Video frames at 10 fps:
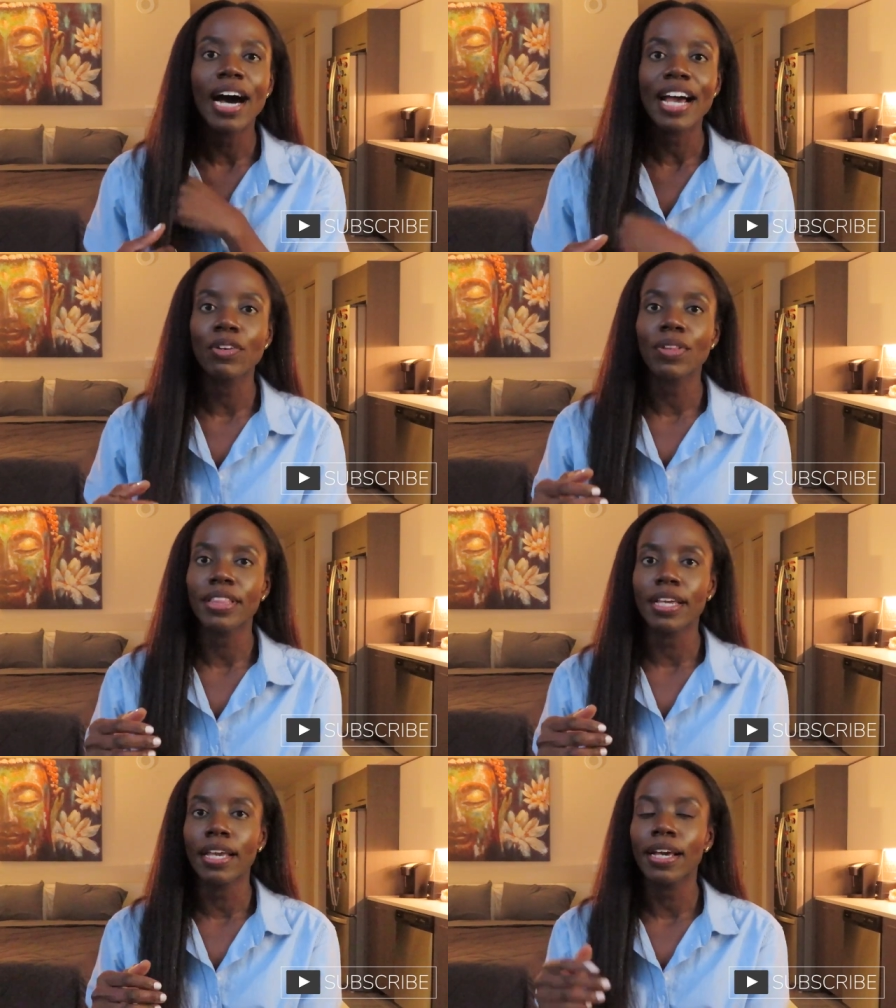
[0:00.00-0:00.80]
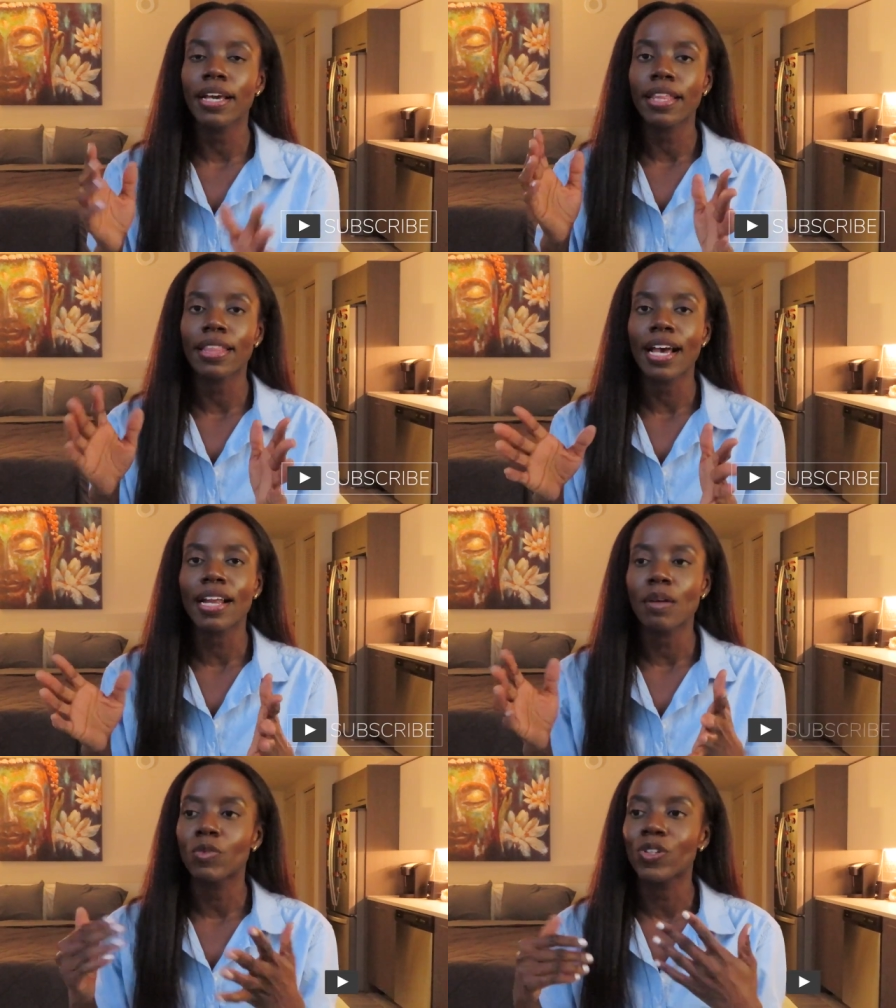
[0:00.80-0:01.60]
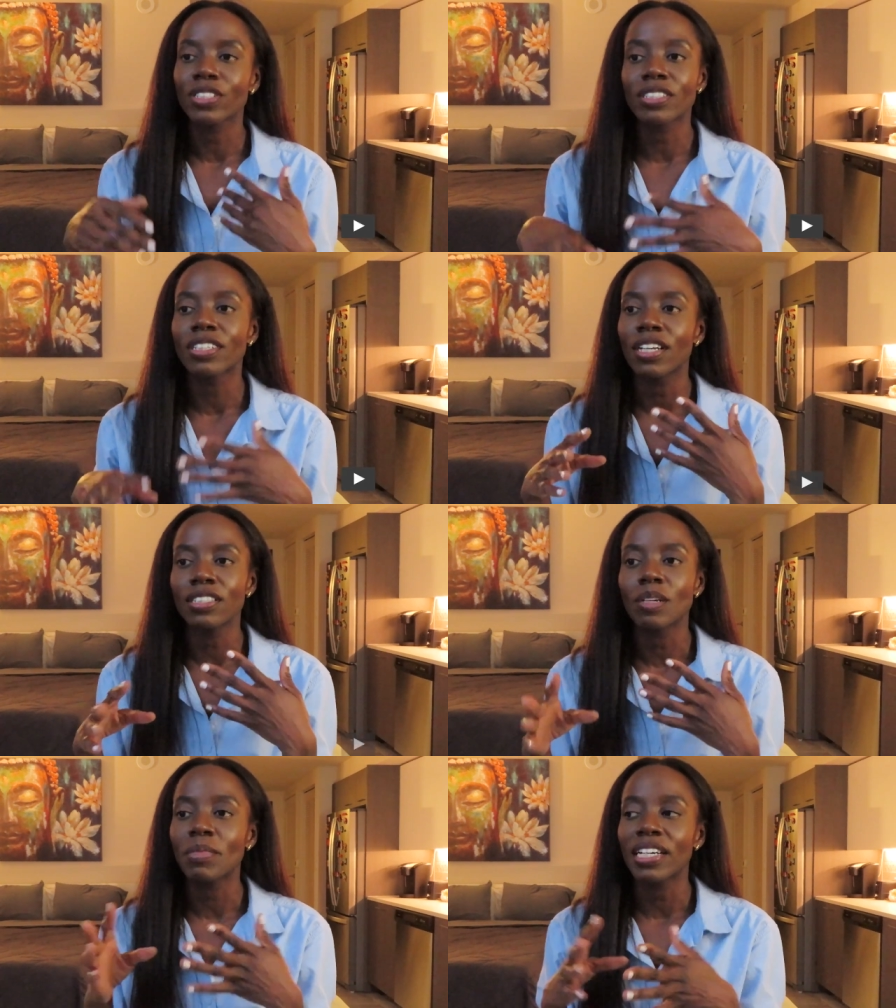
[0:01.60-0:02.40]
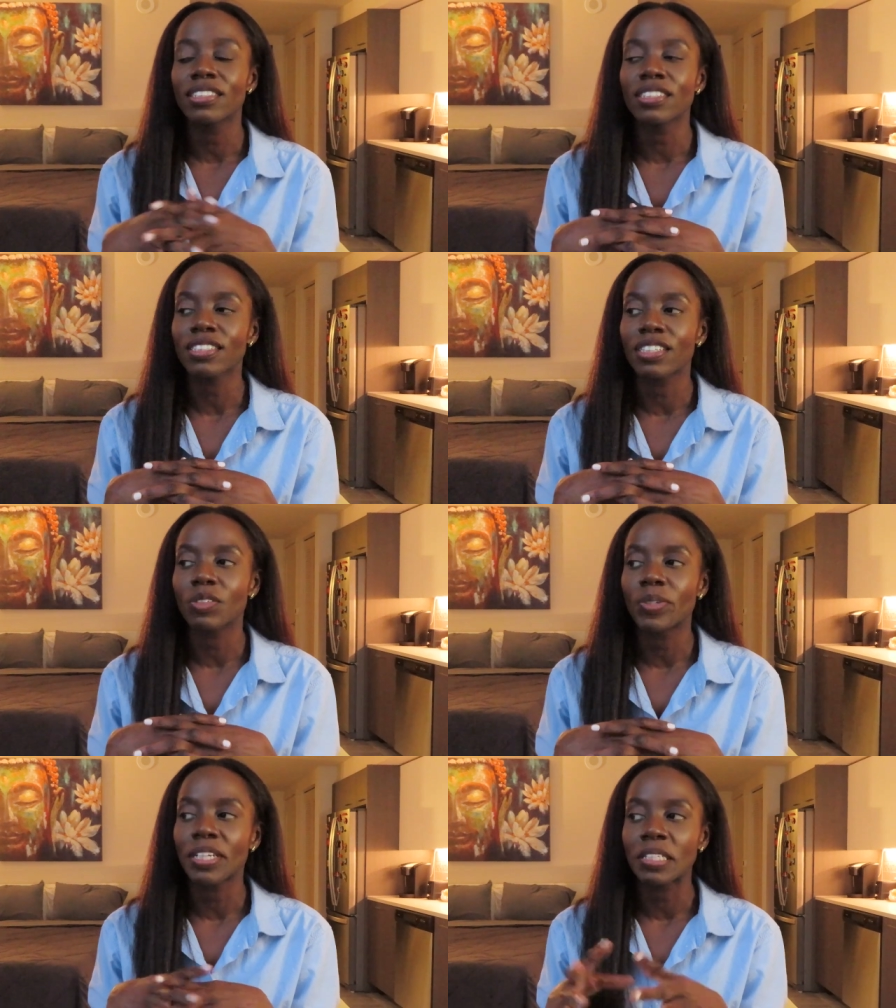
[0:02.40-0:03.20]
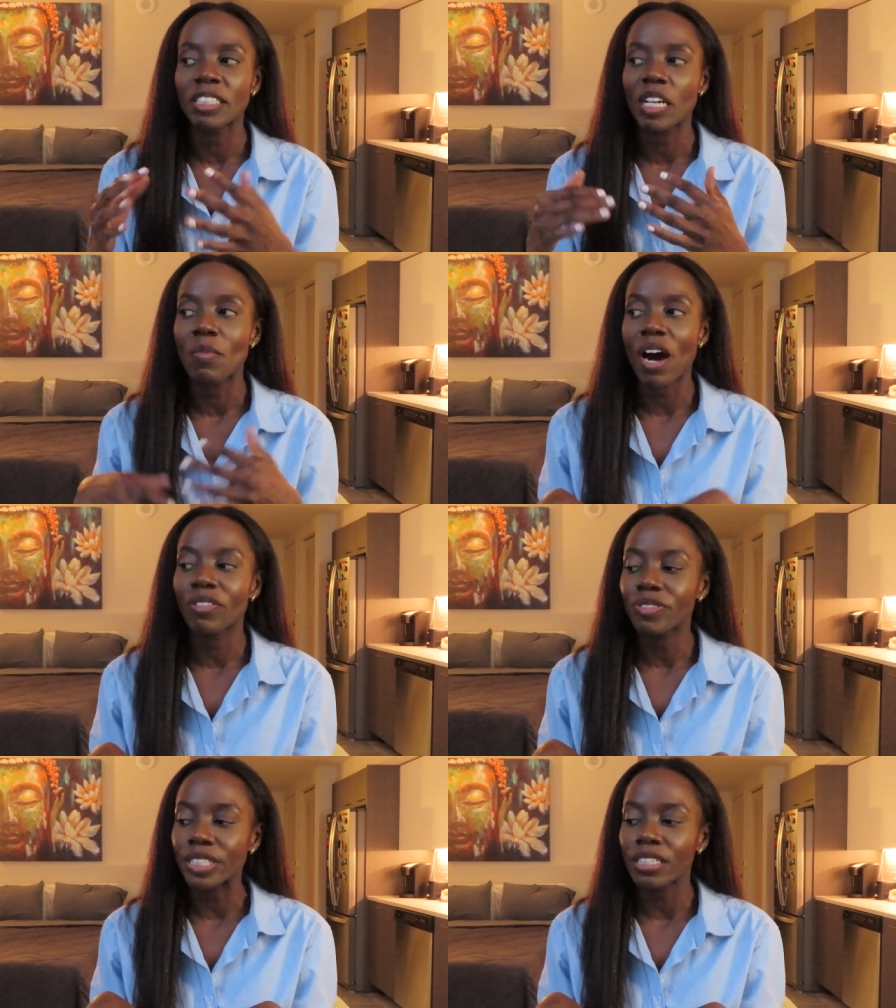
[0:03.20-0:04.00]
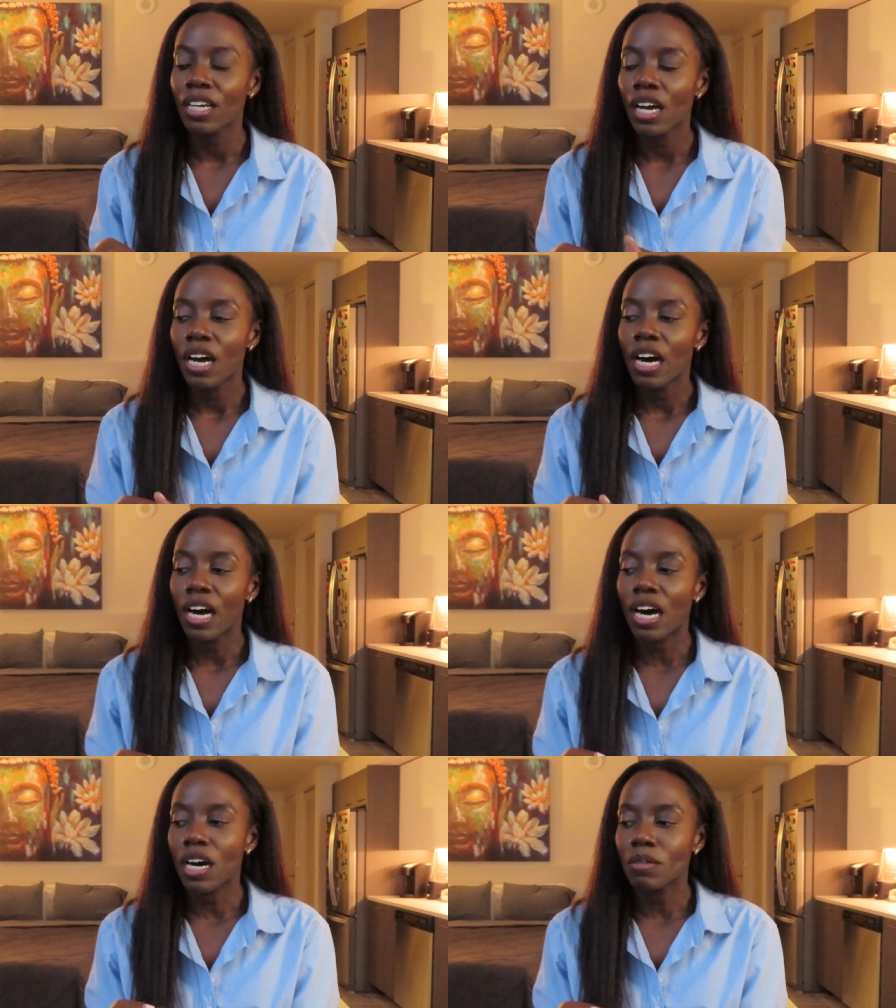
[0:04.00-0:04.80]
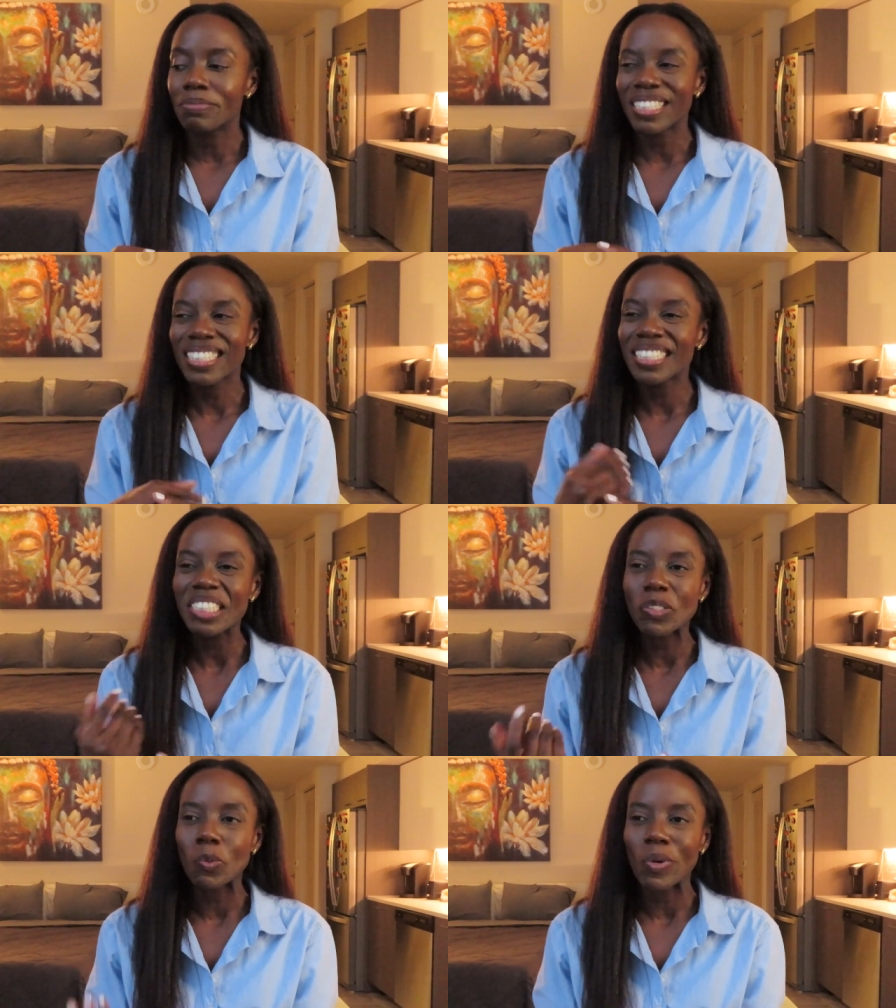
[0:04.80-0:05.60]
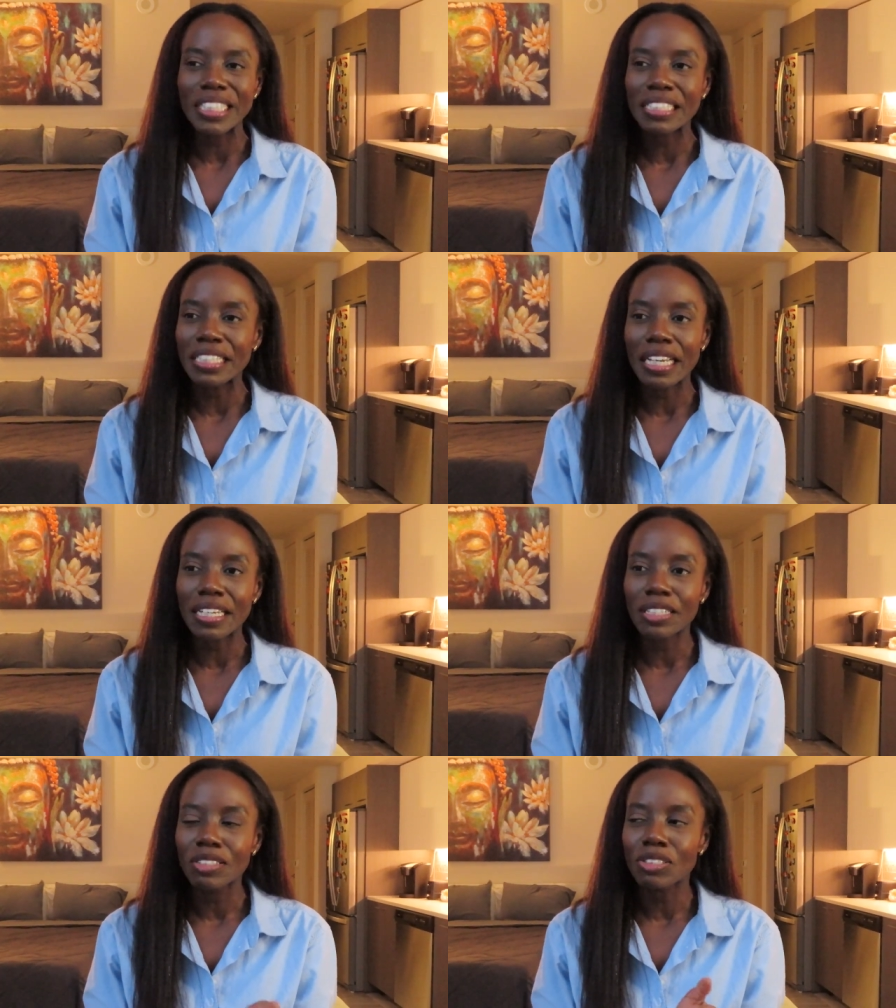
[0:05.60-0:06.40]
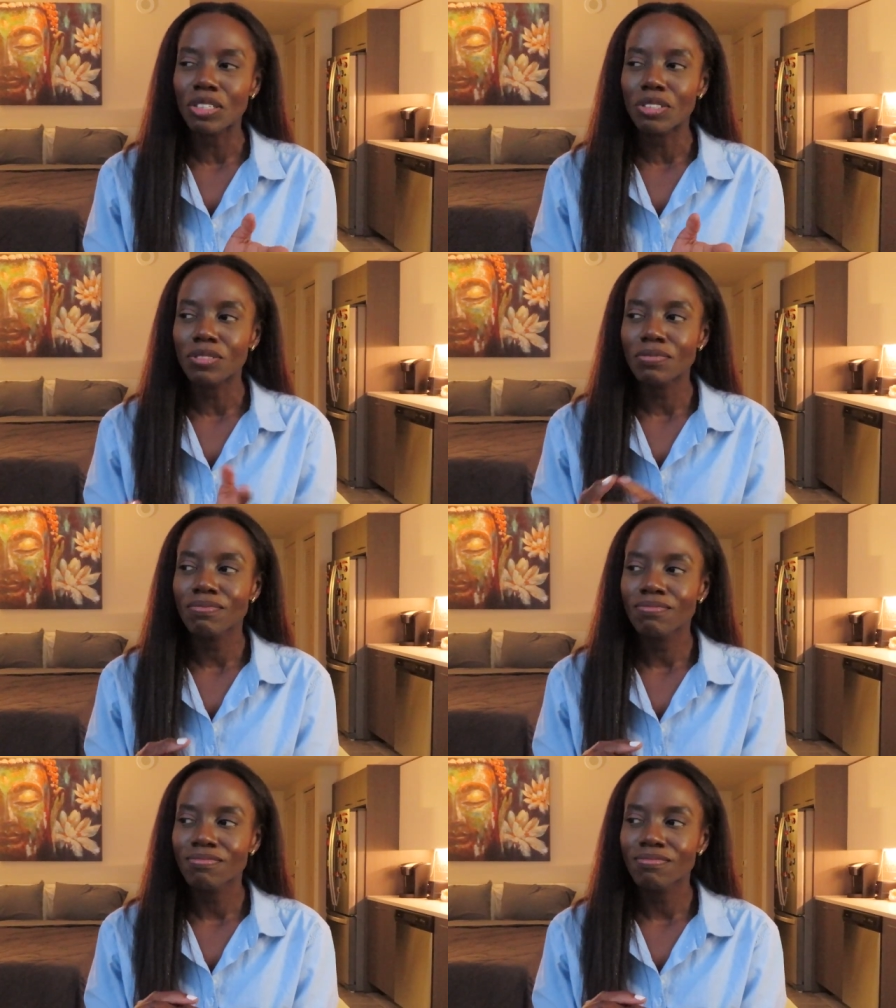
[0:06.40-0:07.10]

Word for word: I don't think that I'm going to change. I'm kind of just gonna wear the same outfit um, because it is Wednesday. So